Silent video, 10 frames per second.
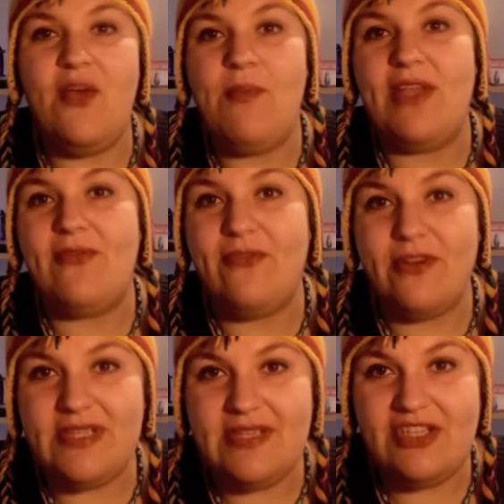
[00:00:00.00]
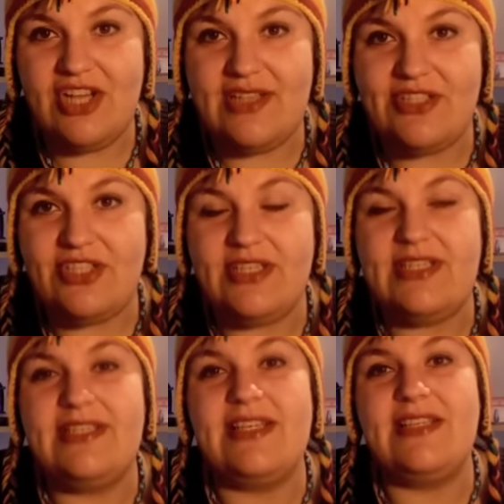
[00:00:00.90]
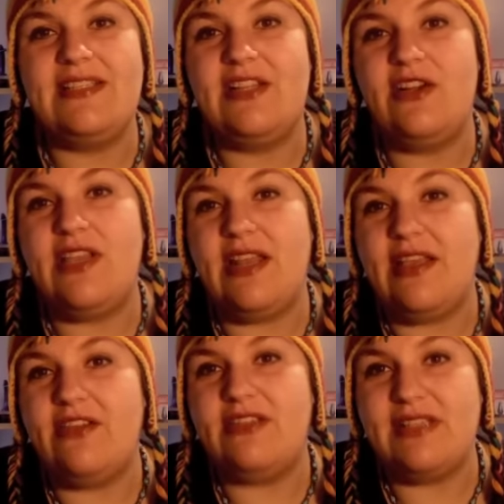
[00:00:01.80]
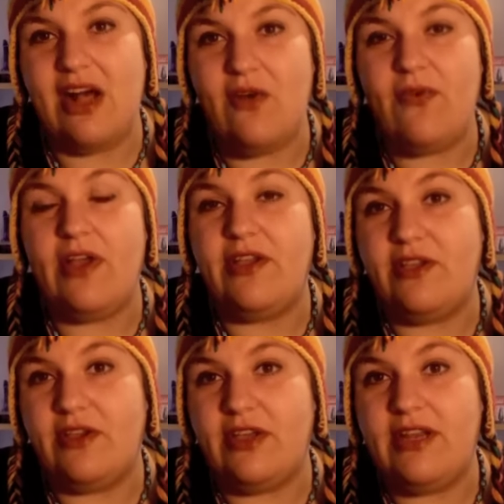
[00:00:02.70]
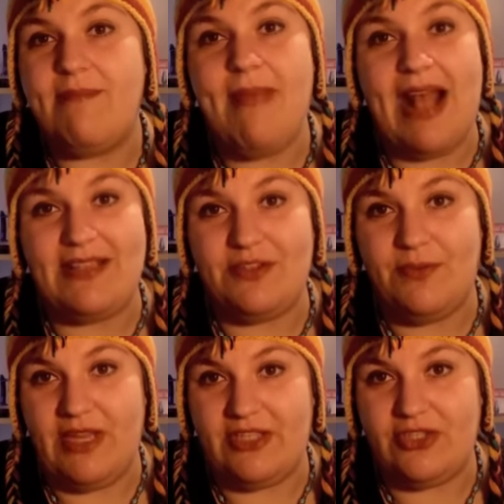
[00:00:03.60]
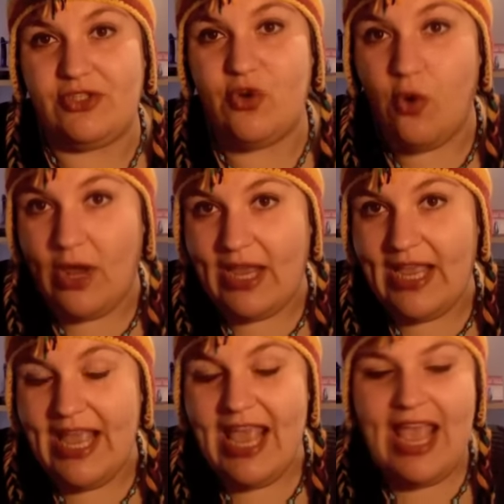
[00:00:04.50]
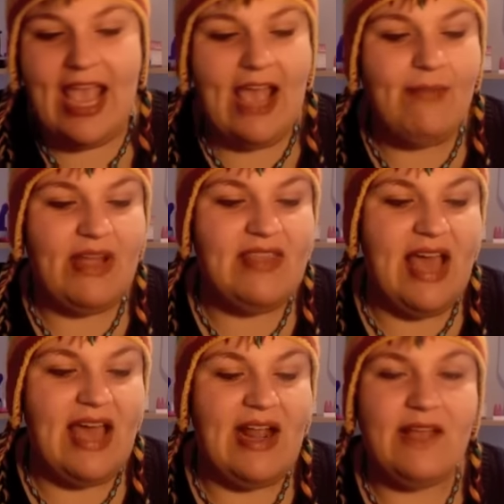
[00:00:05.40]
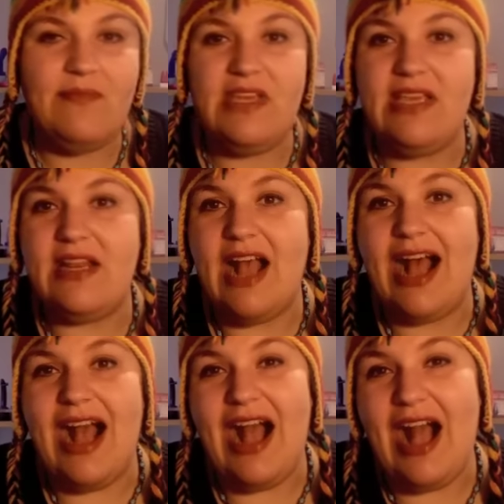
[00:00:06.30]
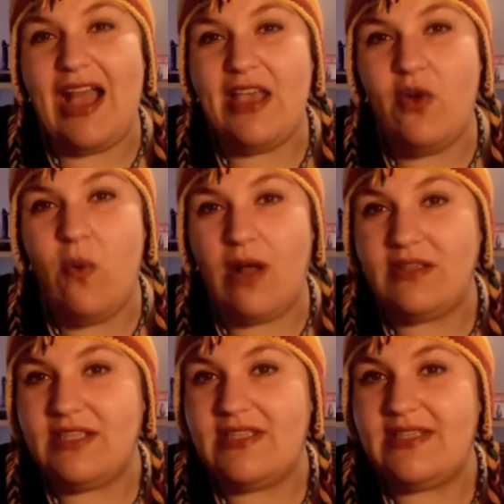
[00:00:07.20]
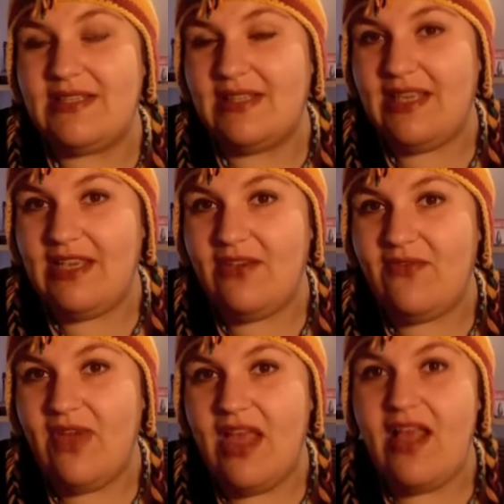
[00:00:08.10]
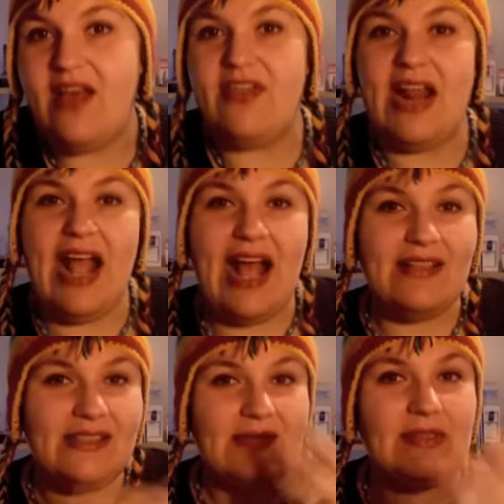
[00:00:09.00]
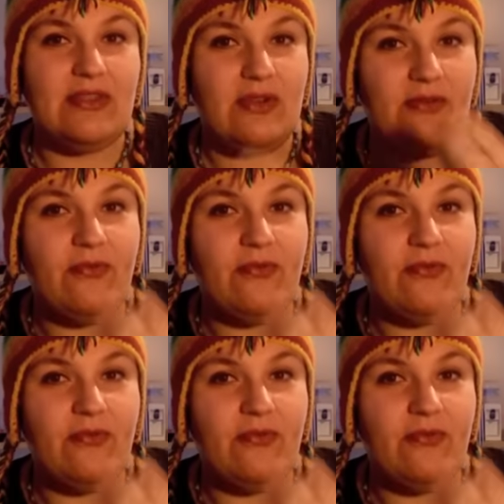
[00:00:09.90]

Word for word: my first suggestion is to consider getting yourself a good masturbation toy. And by that, I mean a high quality sleeve that has some sort of